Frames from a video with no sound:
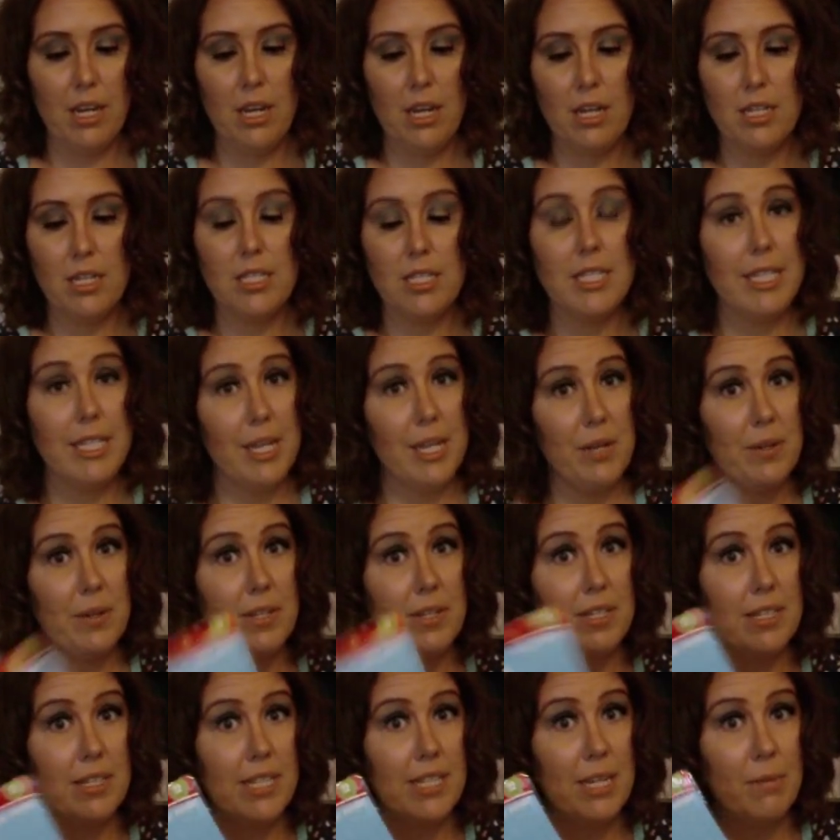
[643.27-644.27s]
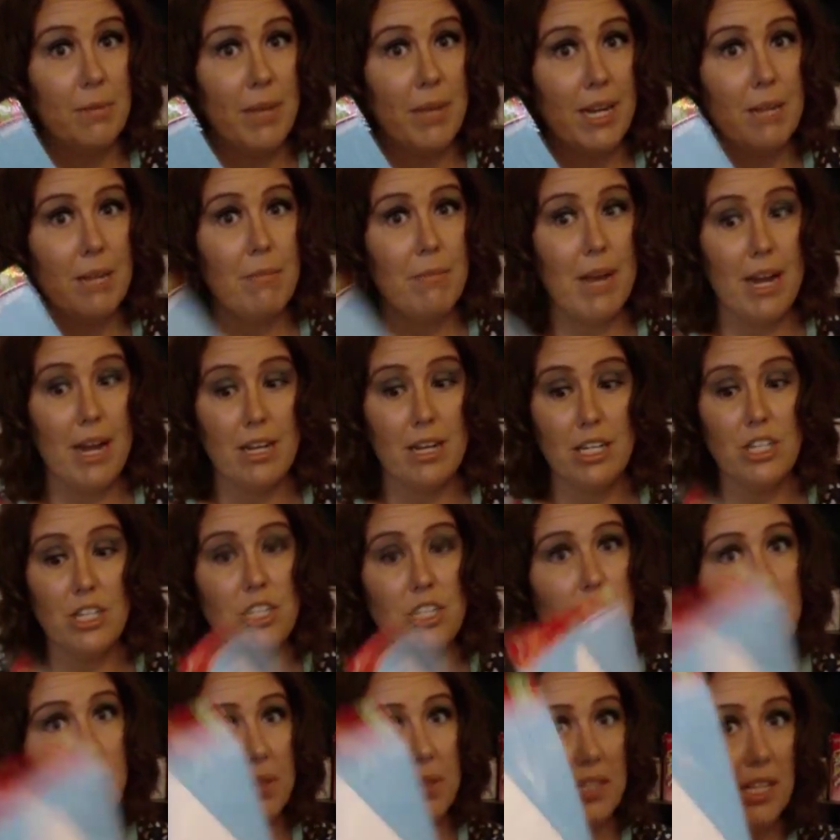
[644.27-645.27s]
So keep that in mind
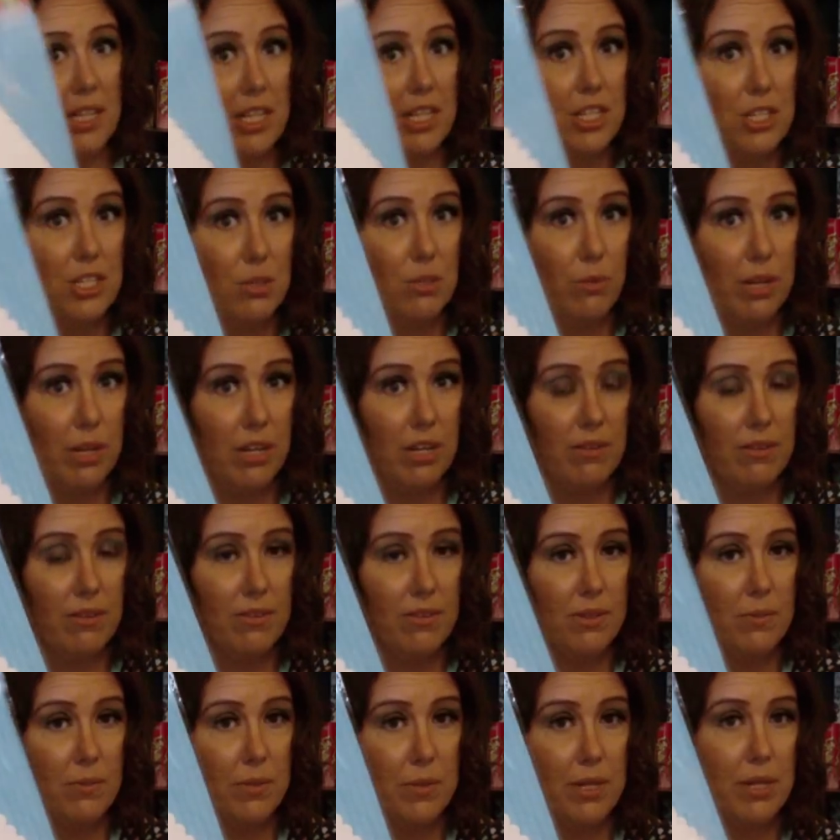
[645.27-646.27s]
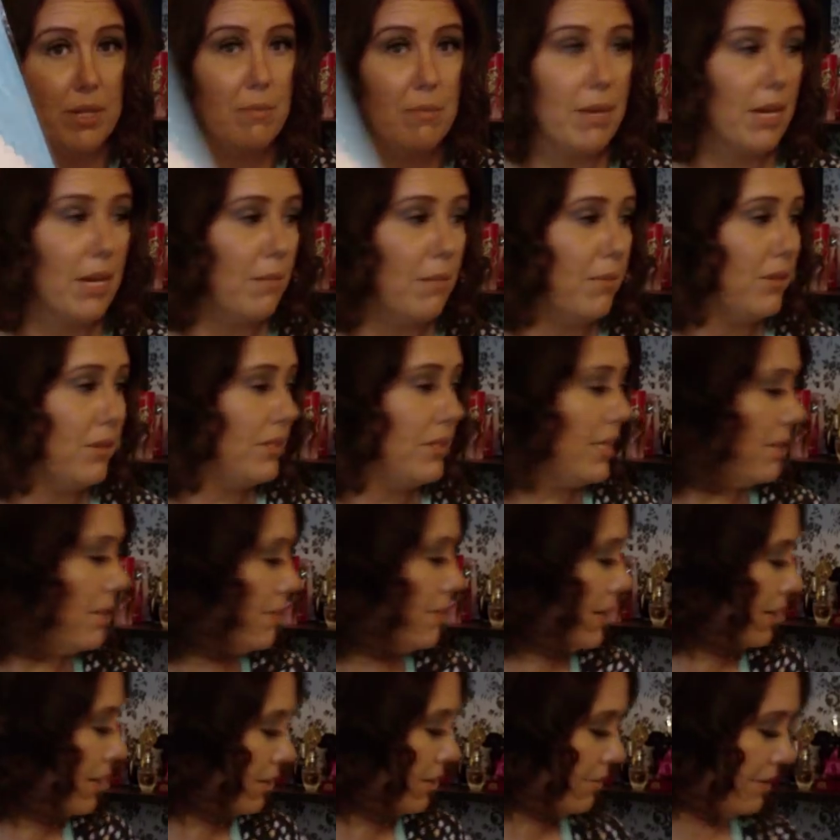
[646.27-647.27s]
because you only get 12 if you wanted to make a birthday
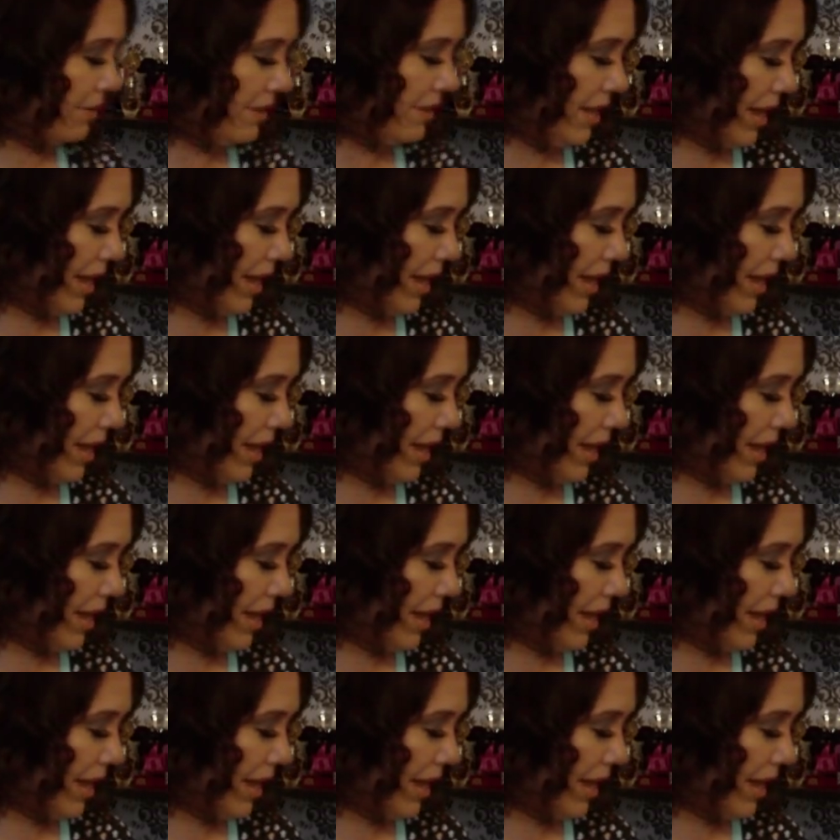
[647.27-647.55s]
banner for